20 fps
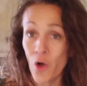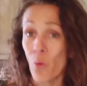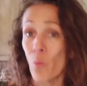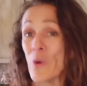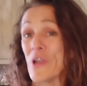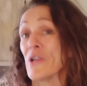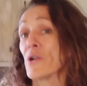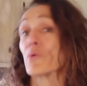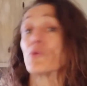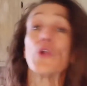
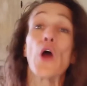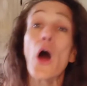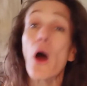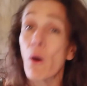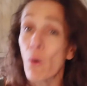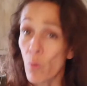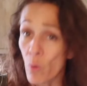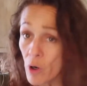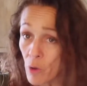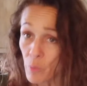We don't
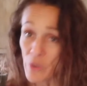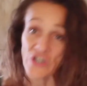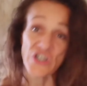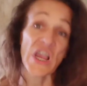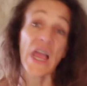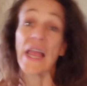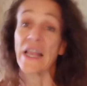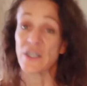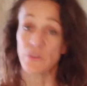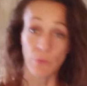know which
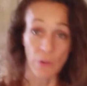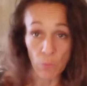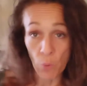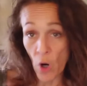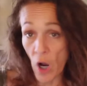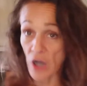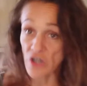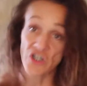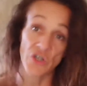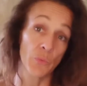eggs we
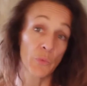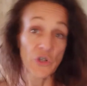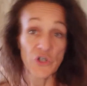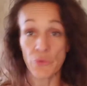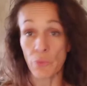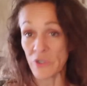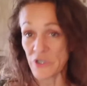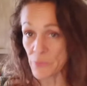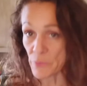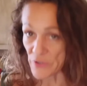wash and which
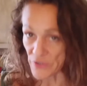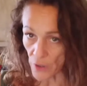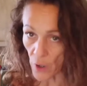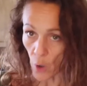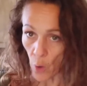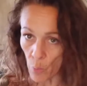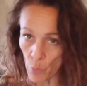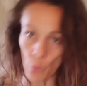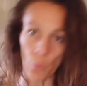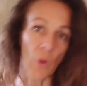ones we
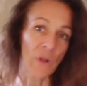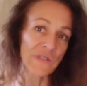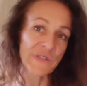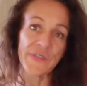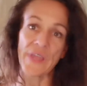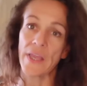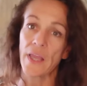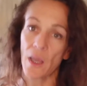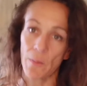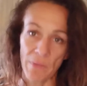don't once
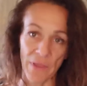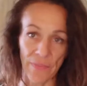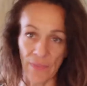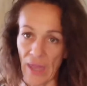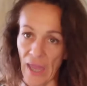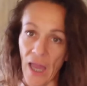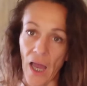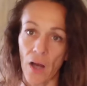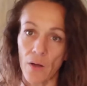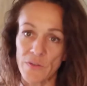they come in the
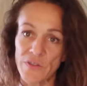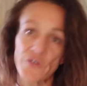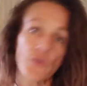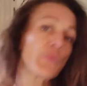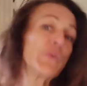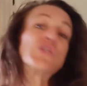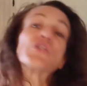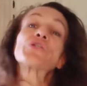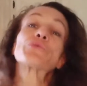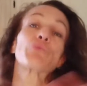house. So
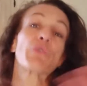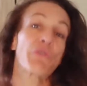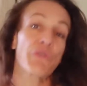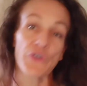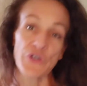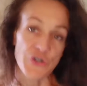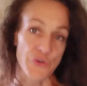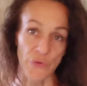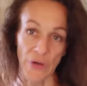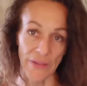we just
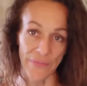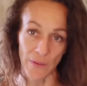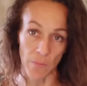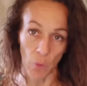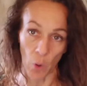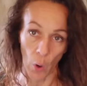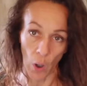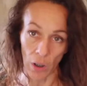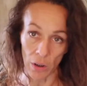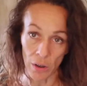refrigerate them
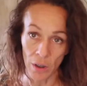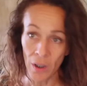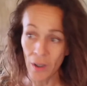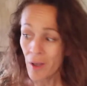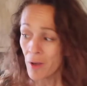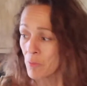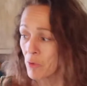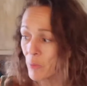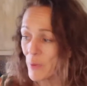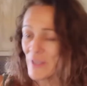all.
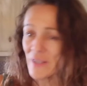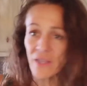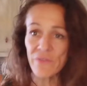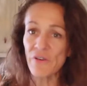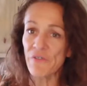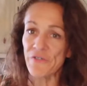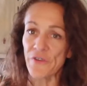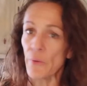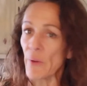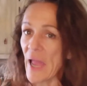We leave
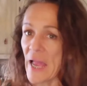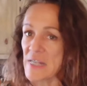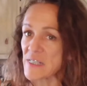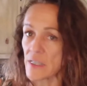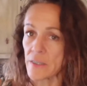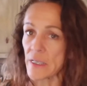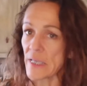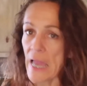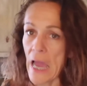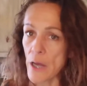a few eggs
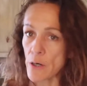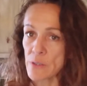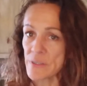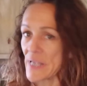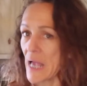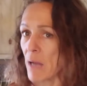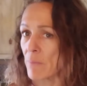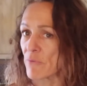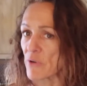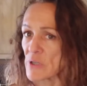on the
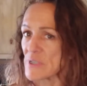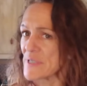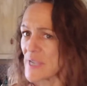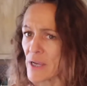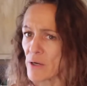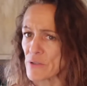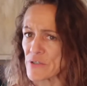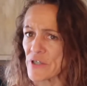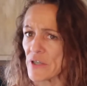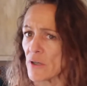countertop for a day
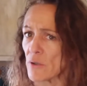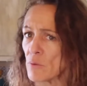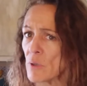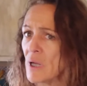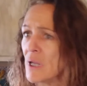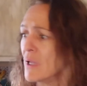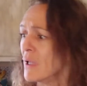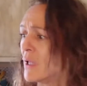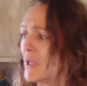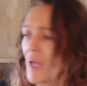or two,
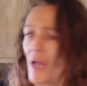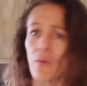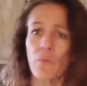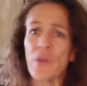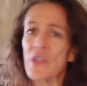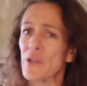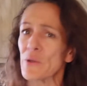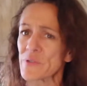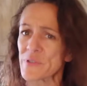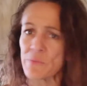and
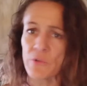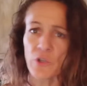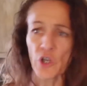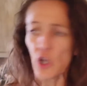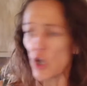we use them to